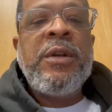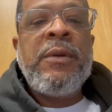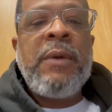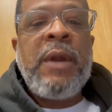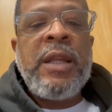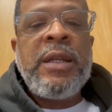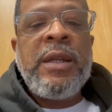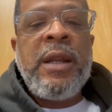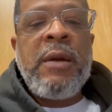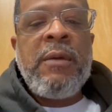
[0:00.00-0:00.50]
in the
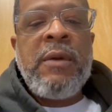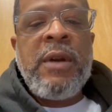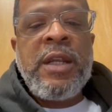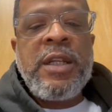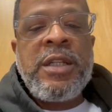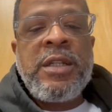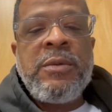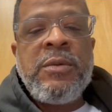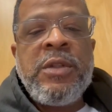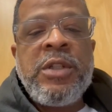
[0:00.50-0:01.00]
right
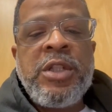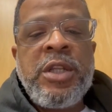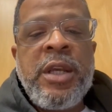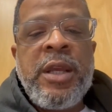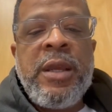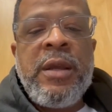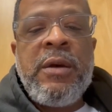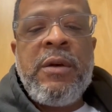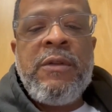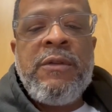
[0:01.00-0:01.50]
direction with
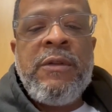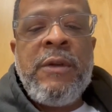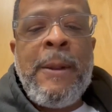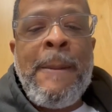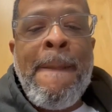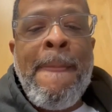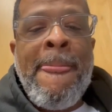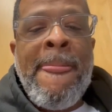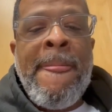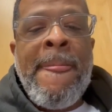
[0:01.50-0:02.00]
your health.
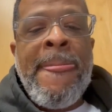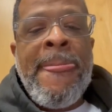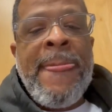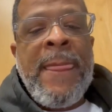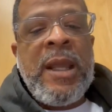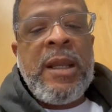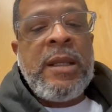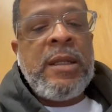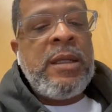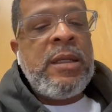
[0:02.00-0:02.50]

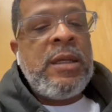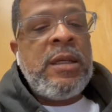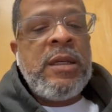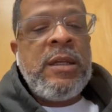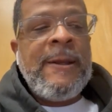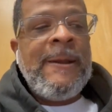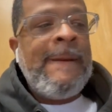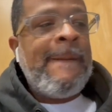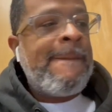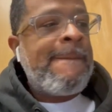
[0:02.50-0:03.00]

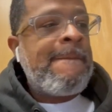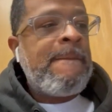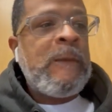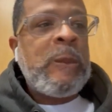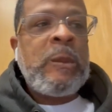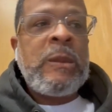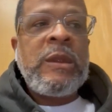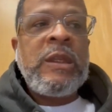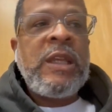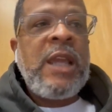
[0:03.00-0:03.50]
And
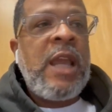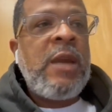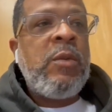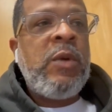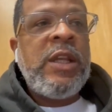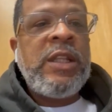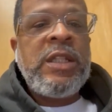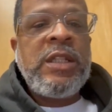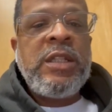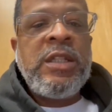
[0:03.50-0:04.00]
can't
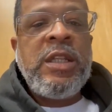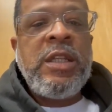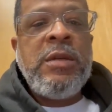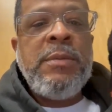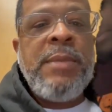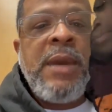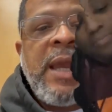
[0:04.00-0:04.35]
wait to see you